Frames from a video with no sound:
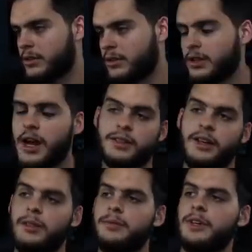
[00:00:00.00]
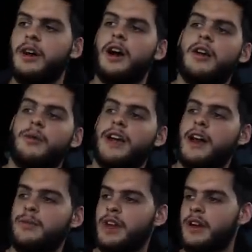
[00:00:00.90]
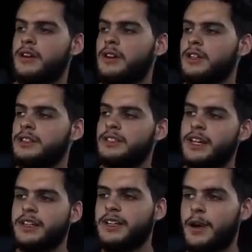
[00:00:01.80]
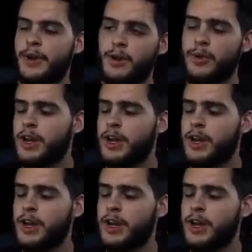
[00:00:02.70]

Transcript: Locked up. All right, we got him there. Second down. We